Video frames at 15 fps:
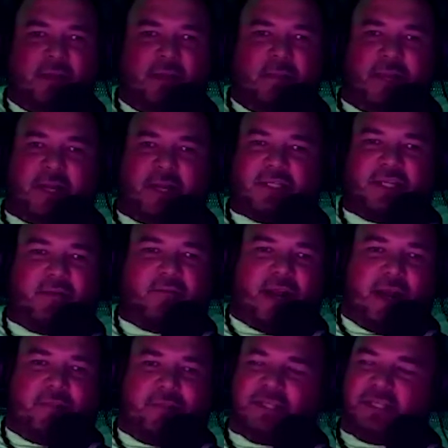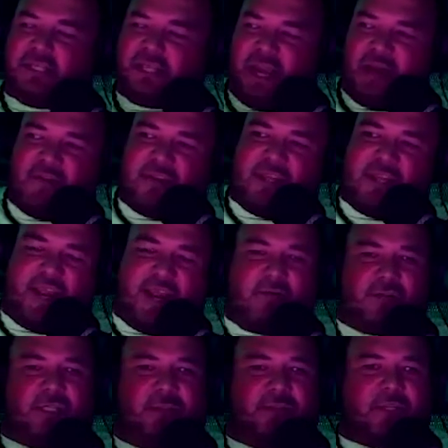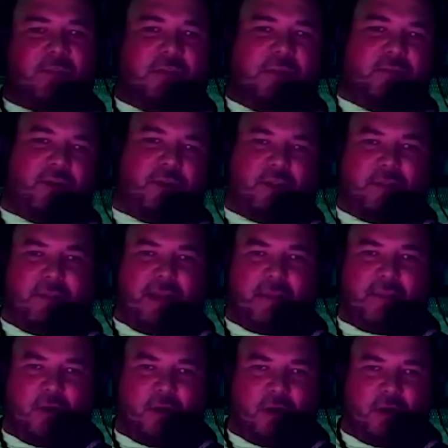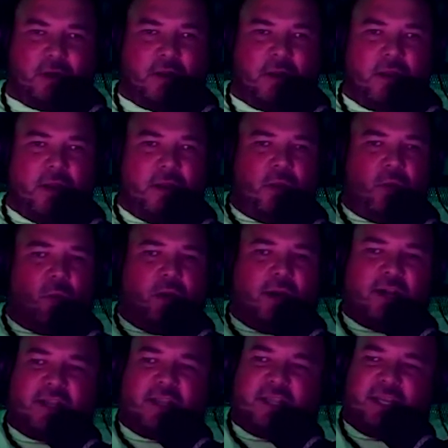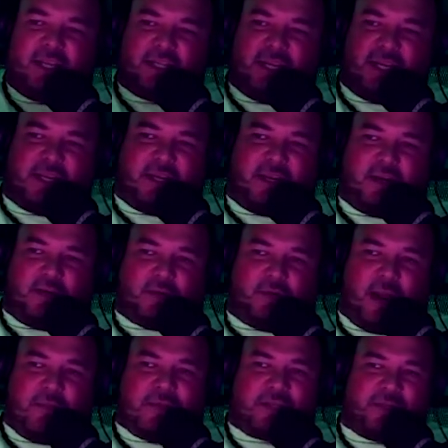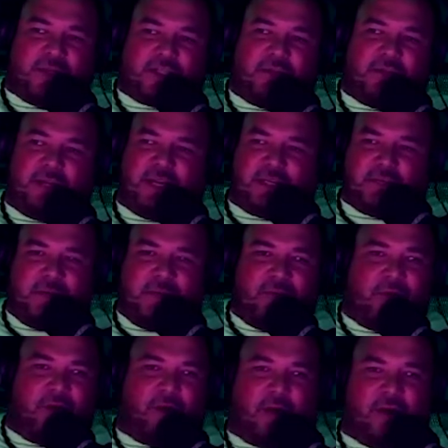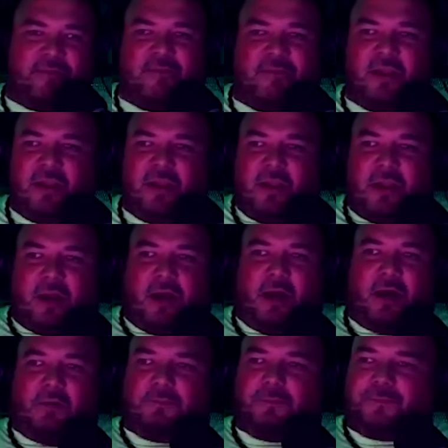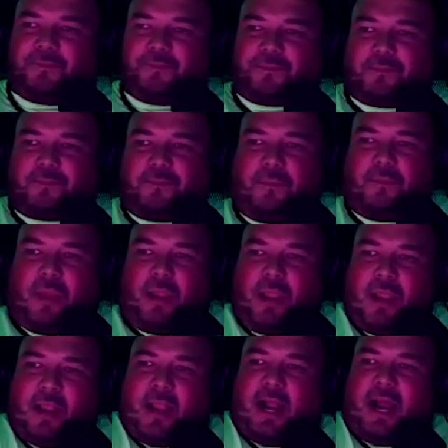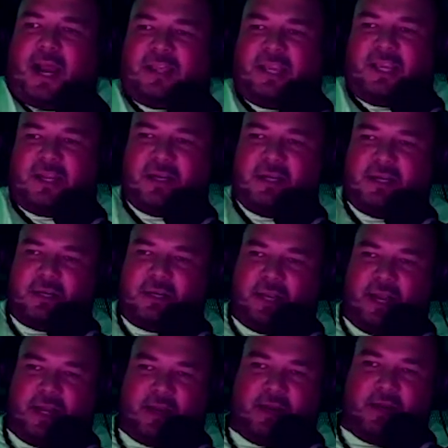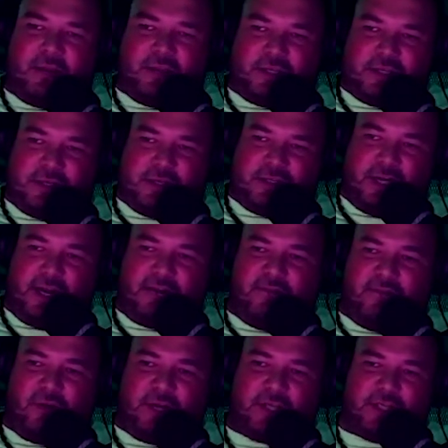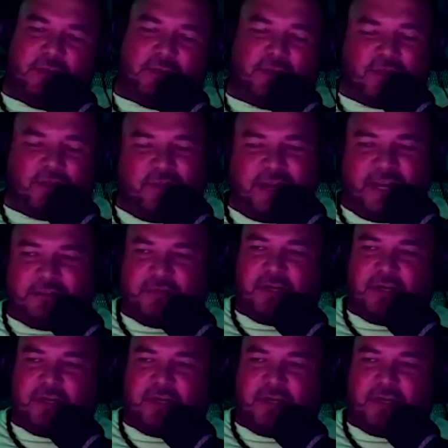Because then what happens is everything else seems to be put on the back burner. One of the things that, you know, crime has been something that's been put off. I think that, you know, there's a lot of focus. I'm not sure if you guys will